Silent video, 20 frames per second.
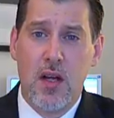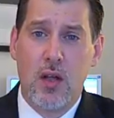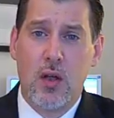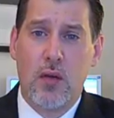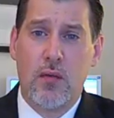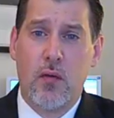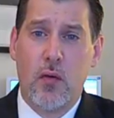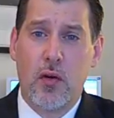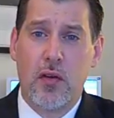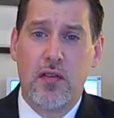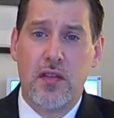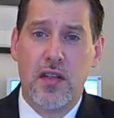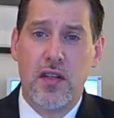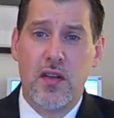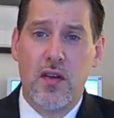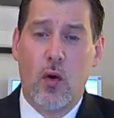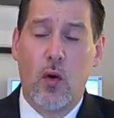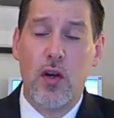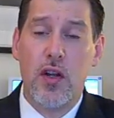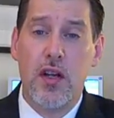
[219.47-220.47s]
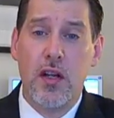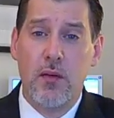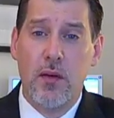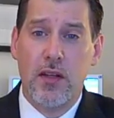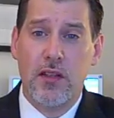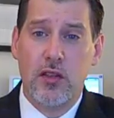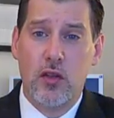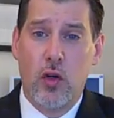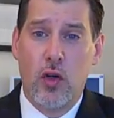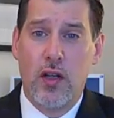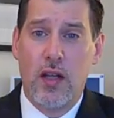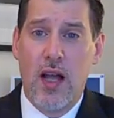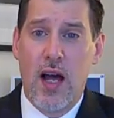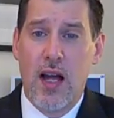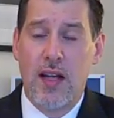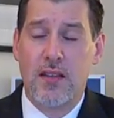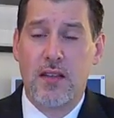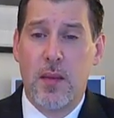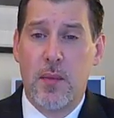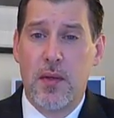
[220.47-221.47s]
Look forward to seeing you. Or you can register
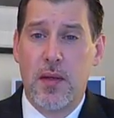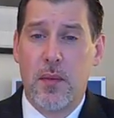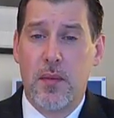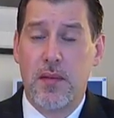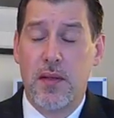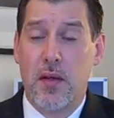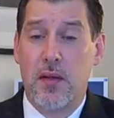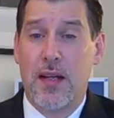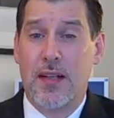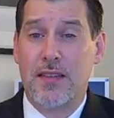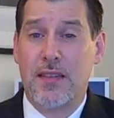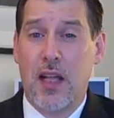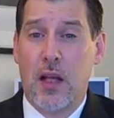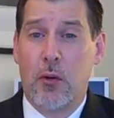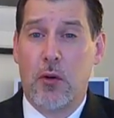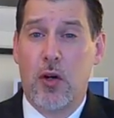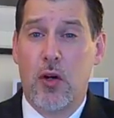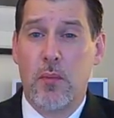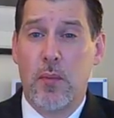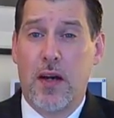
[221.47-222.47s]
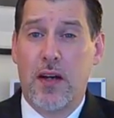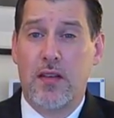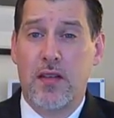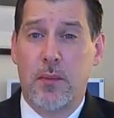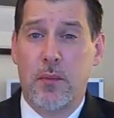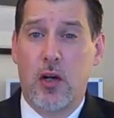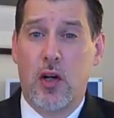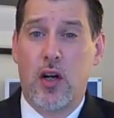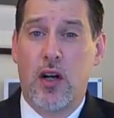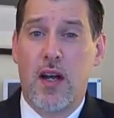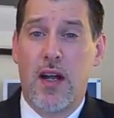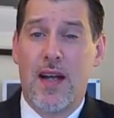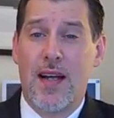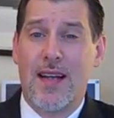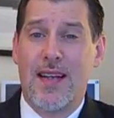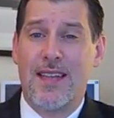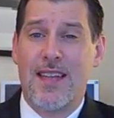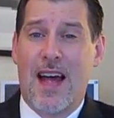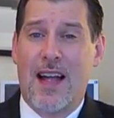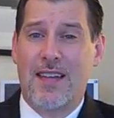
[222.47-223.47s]
online,
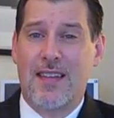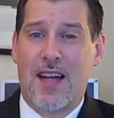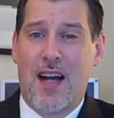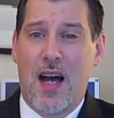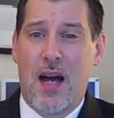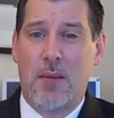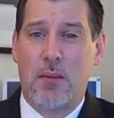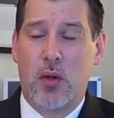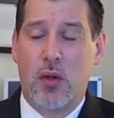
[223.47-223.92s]
www.DelawareHomeBuyerSeminar.com.